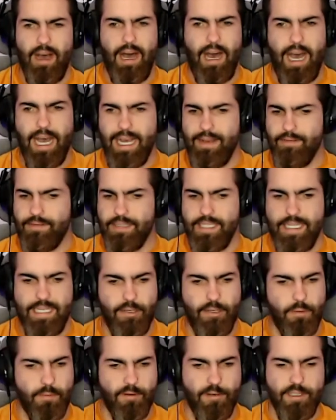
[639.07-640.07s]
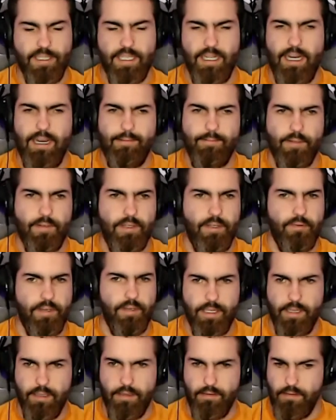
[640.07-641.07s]
I have seen numerous times
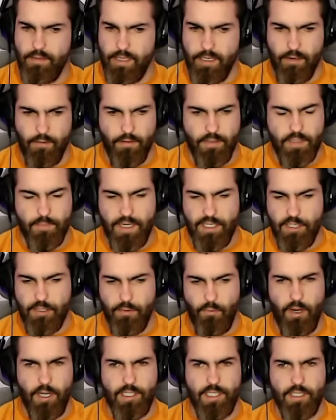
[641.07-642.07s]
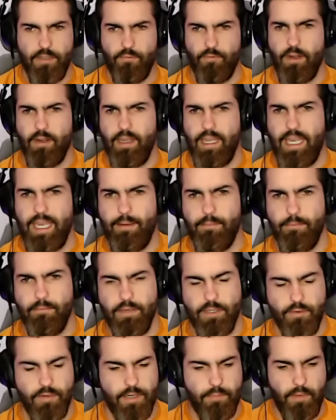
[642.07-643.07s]
doing, especially watching the run game,
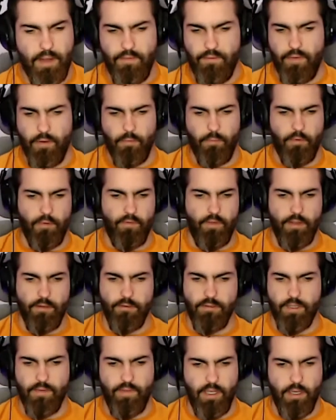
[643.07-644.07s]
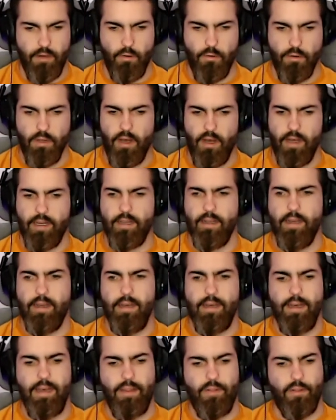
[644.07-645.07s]
doing my film reviews of the O line.
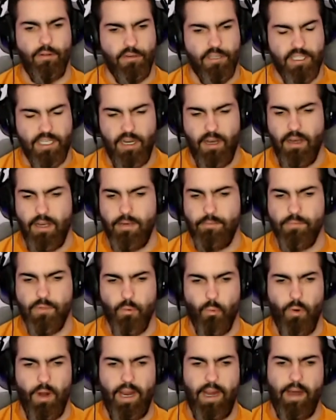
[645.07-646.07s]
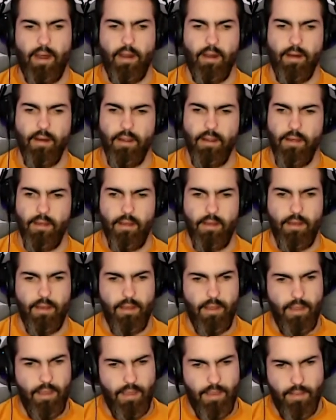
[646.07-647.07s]
There's times where
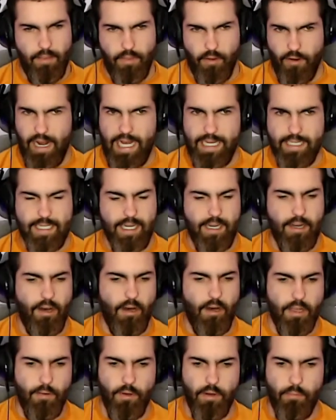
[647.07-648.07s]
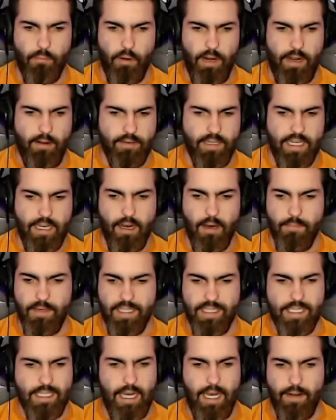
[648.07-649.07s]
they're asking Hollywood Brown to come
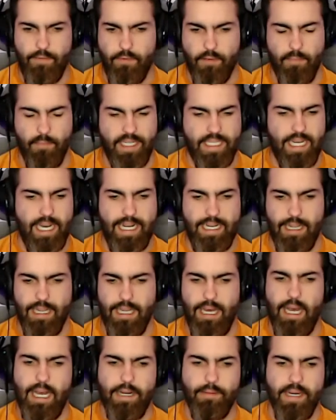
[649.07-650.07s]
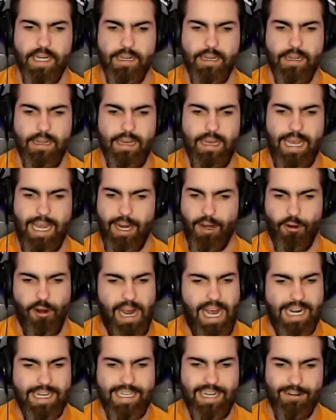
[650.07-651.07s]
inside from a tight alignment and
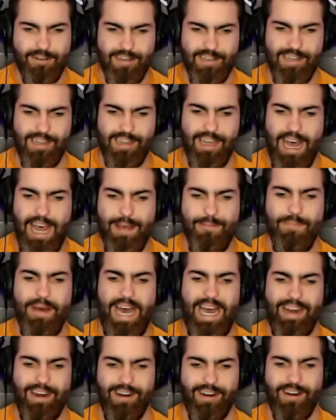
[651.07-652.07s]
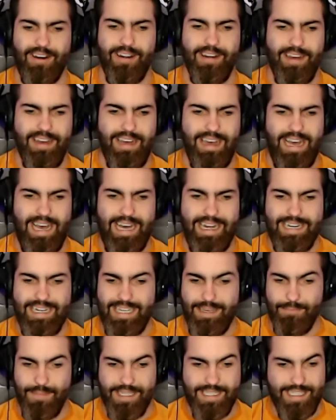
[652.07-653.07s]
crack down on a linebacker, and
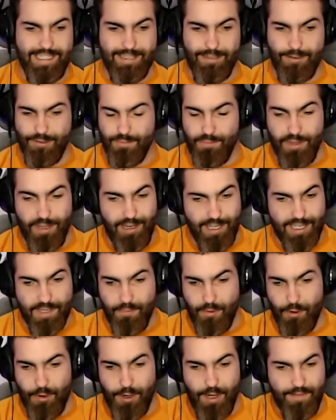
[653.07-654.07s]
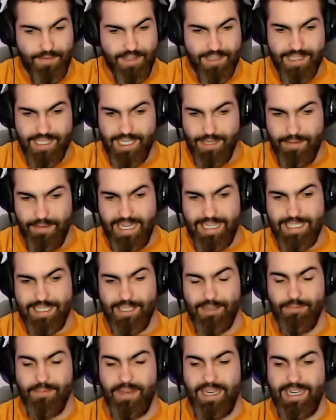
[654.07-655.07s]
he misses those blocks more often than he makes them.